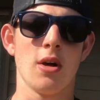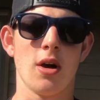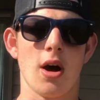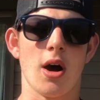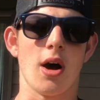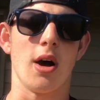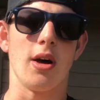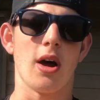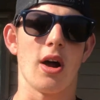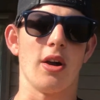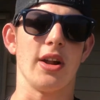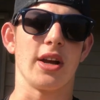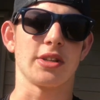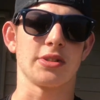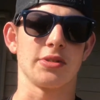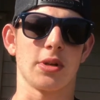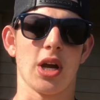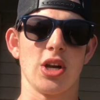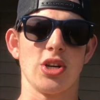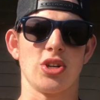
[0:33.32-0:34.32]
our
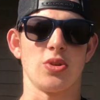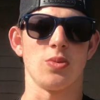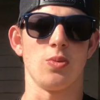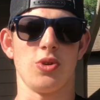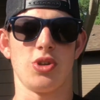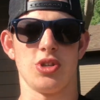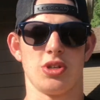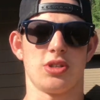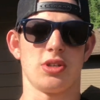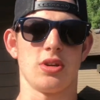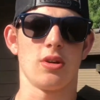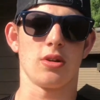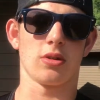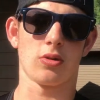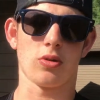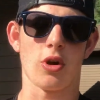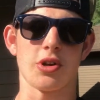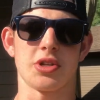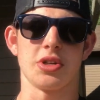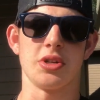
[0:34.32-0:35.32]
next location, which is
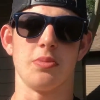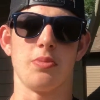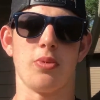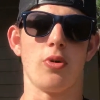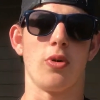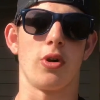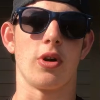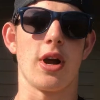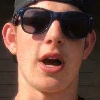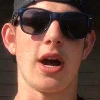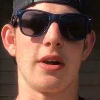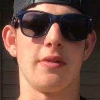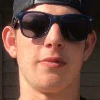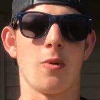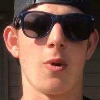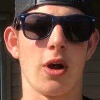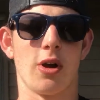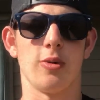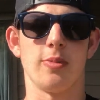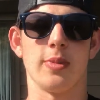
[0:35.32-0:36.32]
crossing the border out of
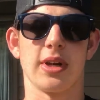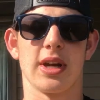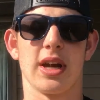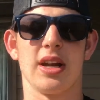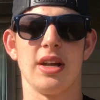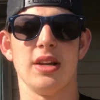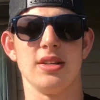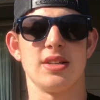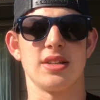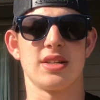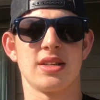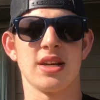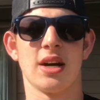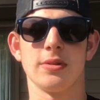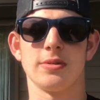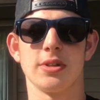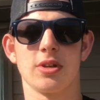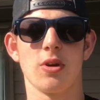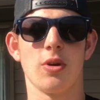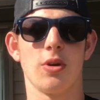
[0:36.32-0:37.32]
Wyoming and into
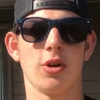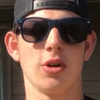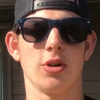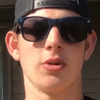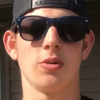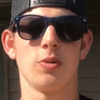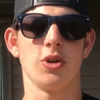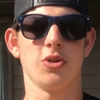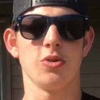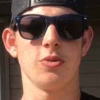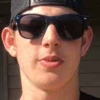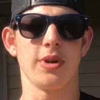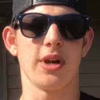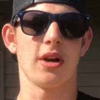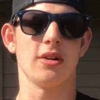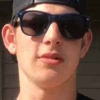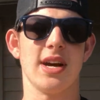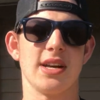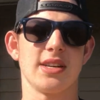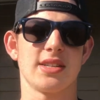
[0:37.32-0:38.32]
South Dakota, which will be
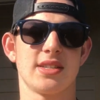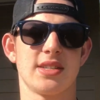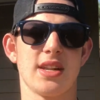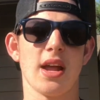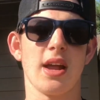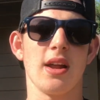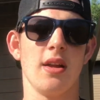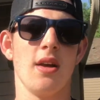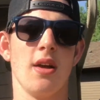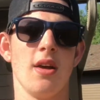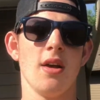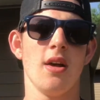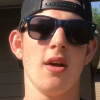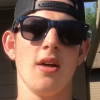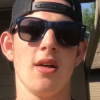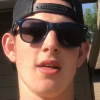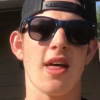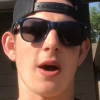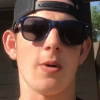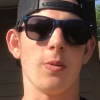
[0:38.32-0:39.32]
our last state
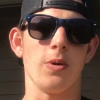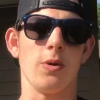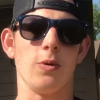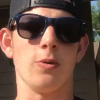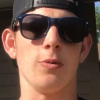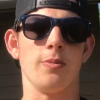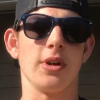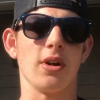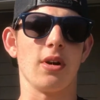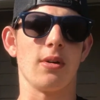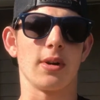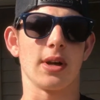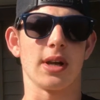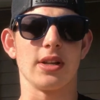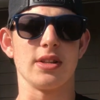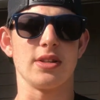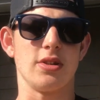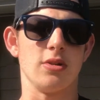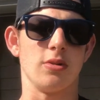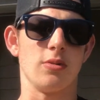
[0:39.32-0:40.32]
that we will be going
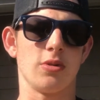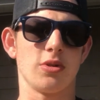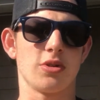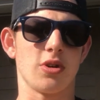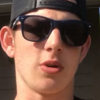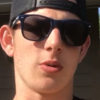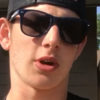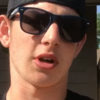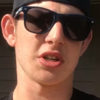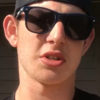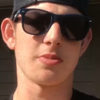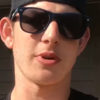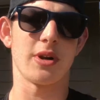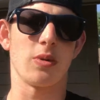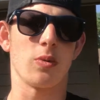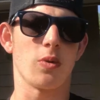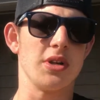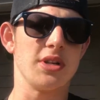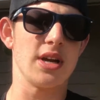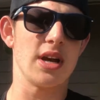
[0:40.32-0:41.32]
into. So we're going to
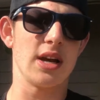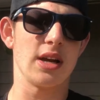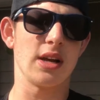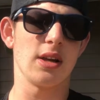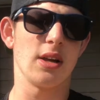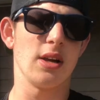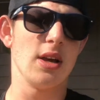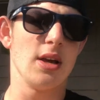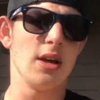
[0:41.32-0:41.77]
spend one day